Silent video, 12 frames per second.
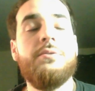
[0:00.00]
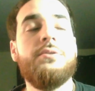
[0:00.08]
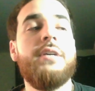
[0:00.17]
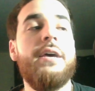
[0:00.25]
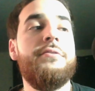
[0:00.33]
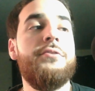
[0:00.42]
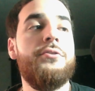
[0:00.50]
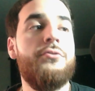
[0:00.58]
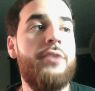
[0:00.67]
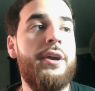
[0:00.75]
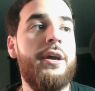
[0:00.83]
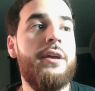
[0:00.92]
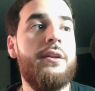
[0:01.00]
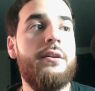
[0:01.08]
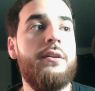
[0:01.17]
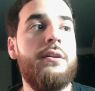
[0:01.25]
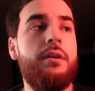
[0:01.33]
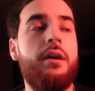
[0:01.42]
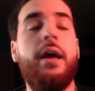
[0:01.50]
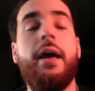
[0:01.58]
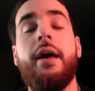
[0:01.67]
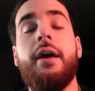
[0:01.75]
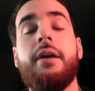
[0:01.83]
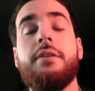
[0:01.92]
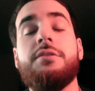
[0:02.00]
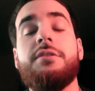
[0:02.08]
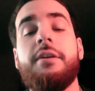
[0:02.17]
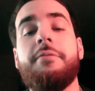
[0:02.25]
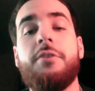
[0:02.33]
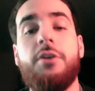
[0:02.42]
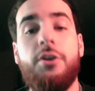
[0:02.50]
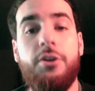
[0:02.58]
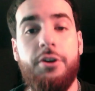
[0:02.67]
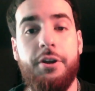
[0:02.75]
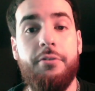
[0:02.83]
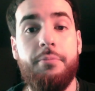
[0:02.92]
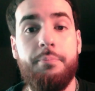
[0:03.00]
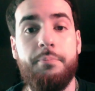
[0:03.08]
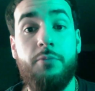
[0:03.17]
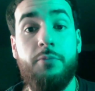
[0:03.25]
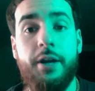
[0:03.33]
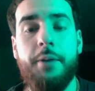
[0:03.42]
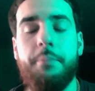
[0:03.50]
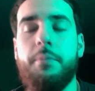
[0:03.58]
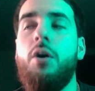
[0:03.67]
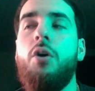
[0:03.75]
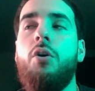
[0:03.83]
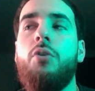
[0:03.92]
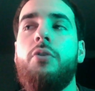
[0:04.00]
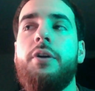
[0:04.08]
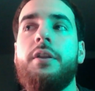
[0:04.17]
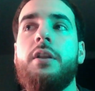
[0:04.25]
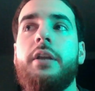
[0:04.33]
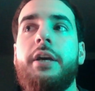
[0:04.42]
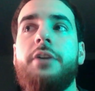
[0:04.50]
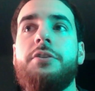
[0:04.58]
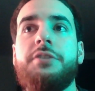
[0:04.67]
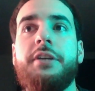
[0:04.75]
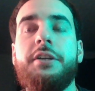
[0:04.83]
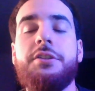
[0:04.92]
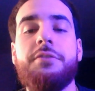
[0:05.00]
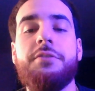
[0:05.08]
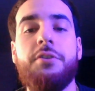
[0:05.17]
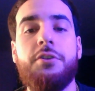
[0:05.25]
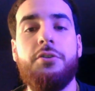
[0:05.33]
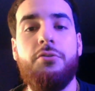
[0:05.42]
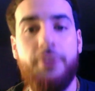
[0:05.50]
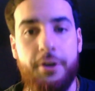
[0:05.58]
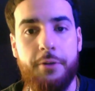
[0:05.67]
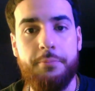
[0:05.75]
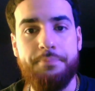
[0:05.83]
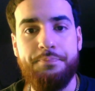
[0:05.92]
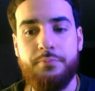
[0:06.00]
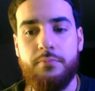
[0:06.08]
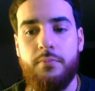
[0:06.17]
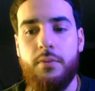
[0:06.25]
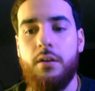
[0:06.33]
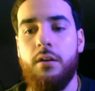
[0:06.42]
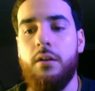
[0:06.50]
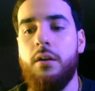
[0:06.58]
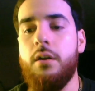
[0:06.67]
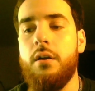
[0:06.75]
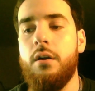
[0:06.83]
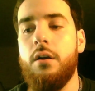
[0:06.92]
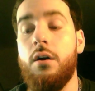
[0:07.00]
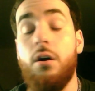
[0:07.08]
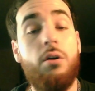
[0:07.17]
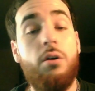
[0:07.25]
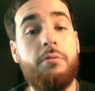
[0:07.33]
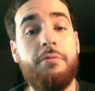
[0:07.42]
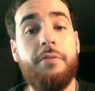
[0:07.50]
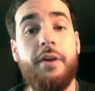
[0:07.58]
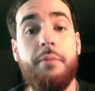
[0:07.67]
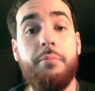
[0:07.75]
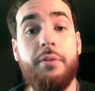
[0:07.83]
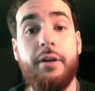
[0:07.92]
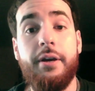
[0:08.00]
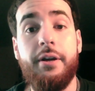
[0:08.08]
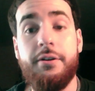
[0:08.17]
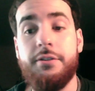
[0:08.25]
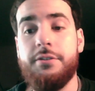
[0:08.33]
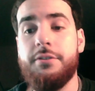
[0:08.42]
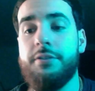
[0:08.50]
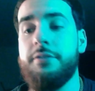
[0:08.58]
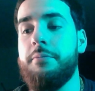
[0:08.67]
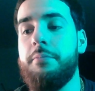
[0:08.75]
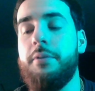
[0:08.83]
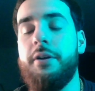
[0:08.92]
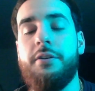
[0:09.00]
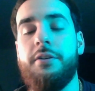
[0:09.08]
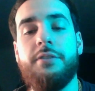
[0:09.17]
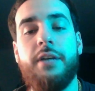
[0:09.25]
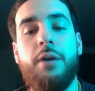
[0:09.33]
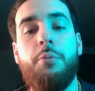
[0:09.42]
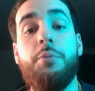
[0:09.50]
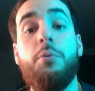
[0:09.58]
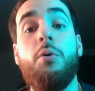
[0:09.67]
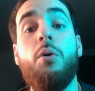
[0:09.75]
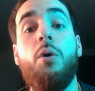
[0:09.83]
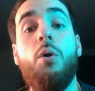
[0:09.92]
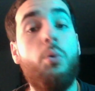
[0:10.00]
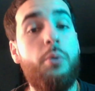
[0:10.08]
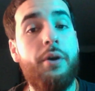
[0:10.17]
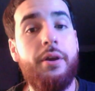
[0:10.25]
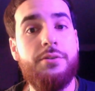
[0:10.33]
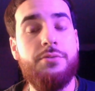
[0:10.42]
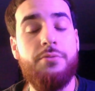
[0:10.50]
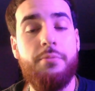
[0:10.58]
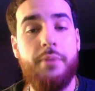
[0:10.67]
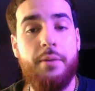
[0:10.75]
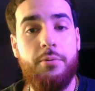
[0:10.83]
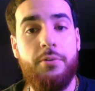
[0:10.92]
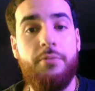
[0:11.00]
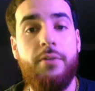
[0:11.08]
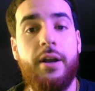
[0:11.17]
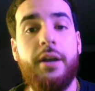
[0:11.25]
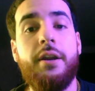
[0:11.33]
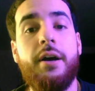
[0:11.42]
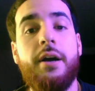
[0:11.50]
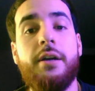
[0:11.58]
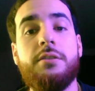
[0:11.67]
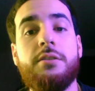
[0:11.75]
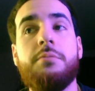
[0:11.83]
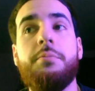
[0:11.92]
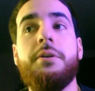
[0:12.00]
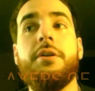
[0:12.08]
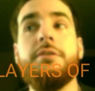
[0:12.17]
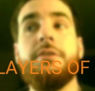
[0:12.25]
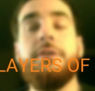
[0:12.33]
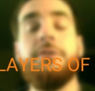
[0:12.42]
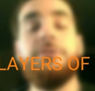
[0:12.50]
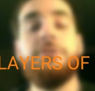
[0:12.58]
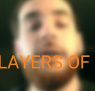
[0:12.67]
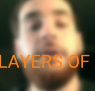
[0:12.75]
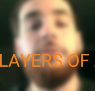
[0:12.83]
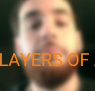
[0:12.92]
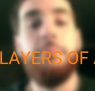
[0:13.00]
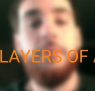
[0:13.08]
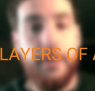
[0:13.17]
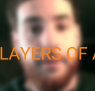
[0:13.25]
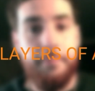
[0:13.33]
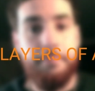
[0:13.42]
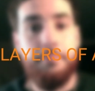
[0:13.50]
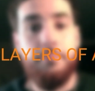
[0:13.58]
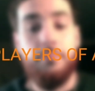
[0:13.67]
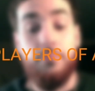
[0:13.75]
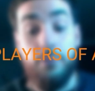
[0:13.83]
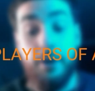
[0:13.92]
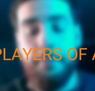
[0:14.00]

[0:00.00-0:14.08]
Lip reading: Kevin Durant, and Steph Curry, right? All in the later stages of their career. Hall of Fame players, players that we will always remember and recognize because of their style of play, right?